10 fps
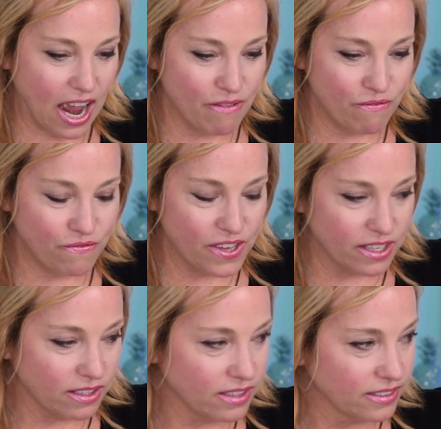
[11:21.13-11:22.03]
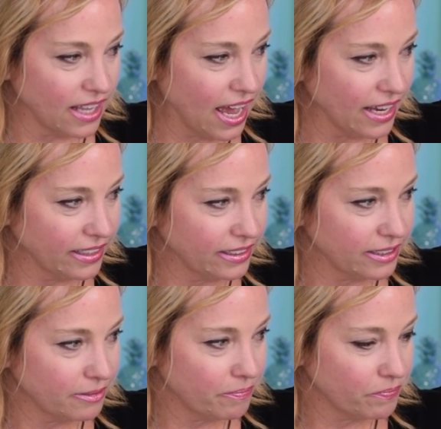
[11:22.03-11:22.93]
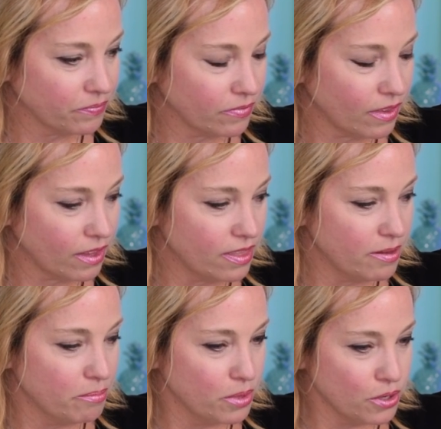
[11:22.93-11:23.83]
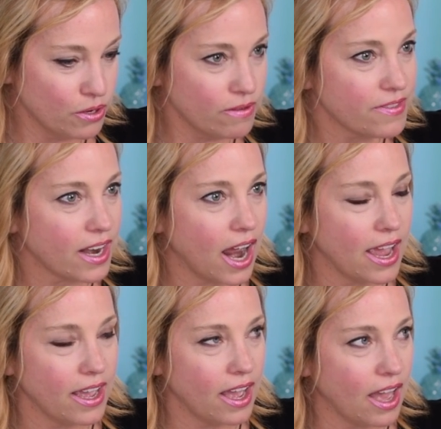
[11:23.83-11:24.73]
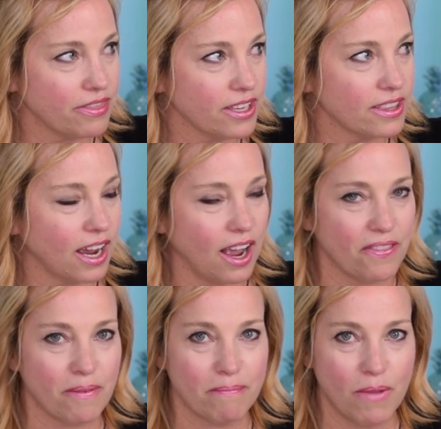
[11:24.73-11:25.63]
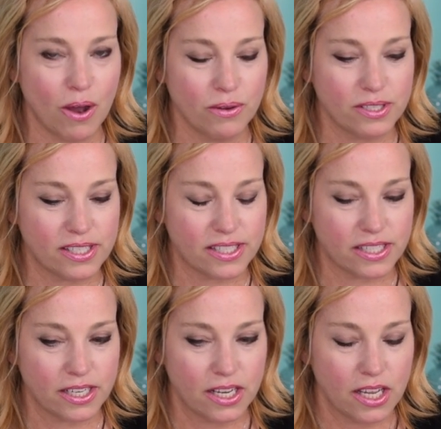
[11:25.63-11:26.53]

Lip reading: I feel like the move that I think that got the most